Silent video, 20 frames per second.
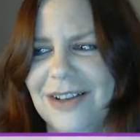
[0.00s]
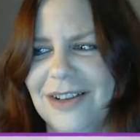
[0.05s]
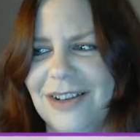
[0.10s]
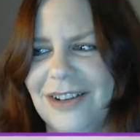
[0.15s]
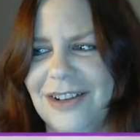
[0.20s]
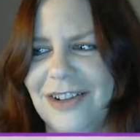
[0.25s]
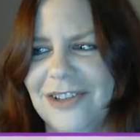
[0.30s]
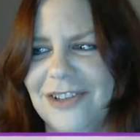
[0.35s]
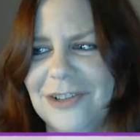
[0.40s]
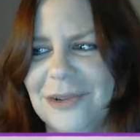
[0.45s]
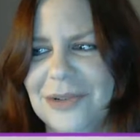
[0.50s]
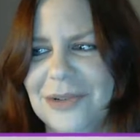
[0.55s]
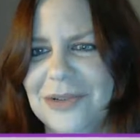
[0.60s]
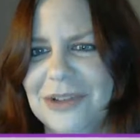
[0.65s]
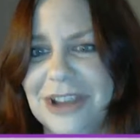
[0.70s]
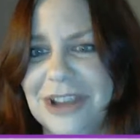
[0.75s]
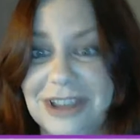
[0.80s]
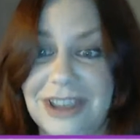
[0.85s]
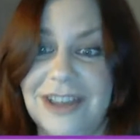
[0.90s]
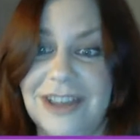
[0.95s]

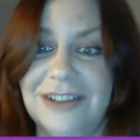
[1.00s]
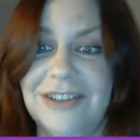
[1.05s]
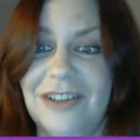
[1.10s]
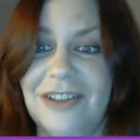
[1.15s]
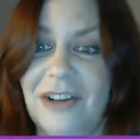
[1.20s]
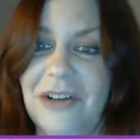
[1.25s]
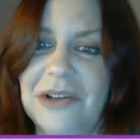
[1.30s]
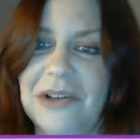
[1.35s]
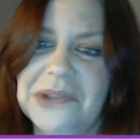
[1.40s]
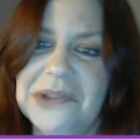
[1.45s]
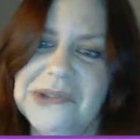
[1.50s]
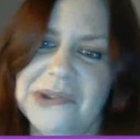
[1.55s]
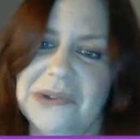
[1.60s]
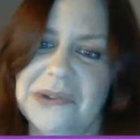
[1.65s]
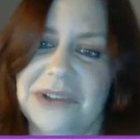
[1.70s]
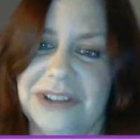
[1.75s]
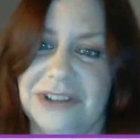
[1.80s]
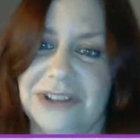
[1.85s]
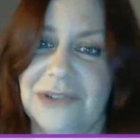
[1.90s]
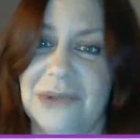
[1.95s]
Although, again,
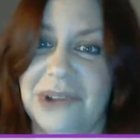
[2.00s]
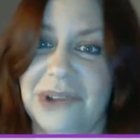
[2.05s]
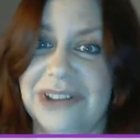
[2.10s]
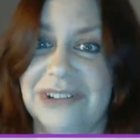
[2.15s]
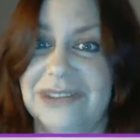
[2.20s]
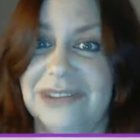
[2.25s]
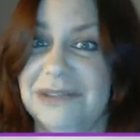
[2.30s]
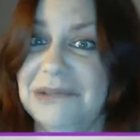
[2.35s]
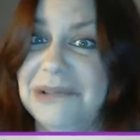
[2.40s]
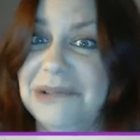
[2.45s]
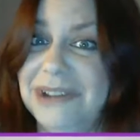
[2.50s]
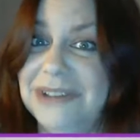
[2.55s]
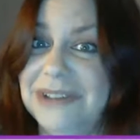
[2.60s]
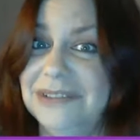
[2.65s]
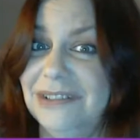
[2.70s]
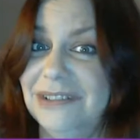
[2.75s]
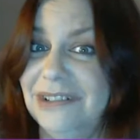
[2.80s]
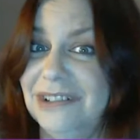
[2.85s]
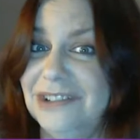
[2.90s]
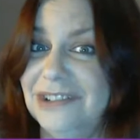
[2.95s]
also it quite
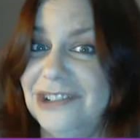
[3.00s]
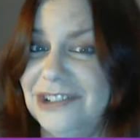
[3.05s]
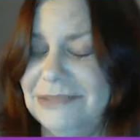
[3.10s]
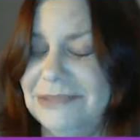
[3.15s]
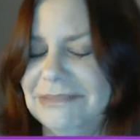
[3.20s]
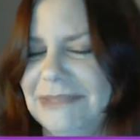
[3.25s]
large.